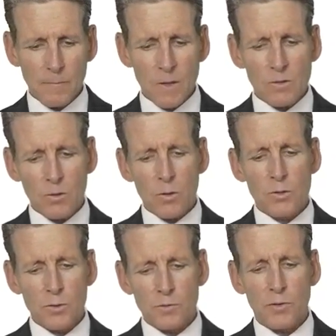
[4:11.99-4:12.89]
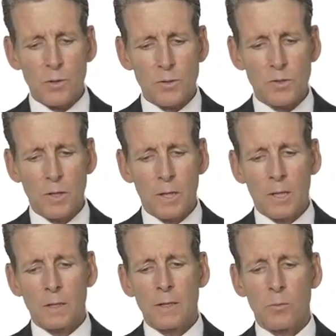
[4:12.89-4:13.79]
So those are the folks
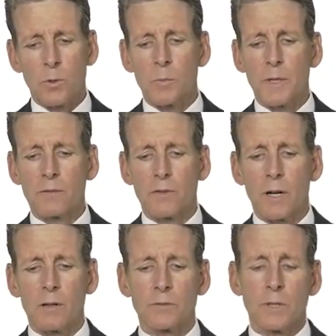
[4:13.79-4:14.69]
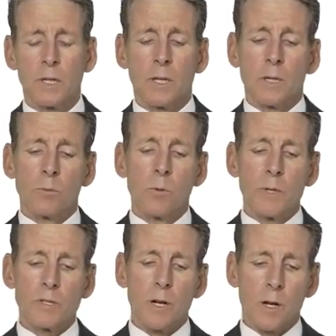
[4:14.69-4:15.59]
that would be involved. When
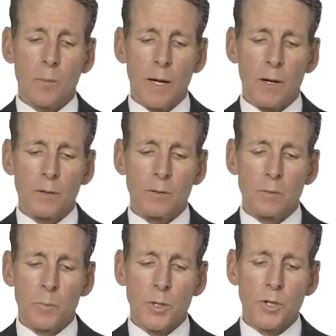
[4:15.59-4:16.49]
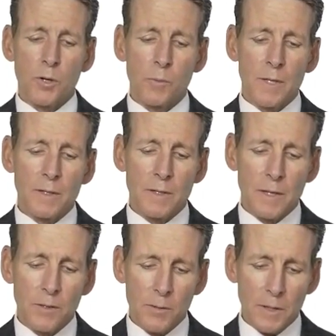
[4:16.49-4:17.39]
we talk about procurement and
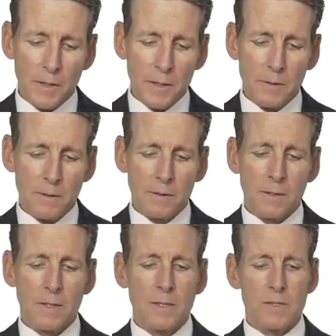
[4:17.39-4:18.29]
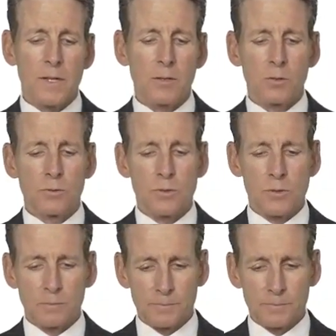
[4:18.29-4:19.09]
tendering, then, the key stakeholders.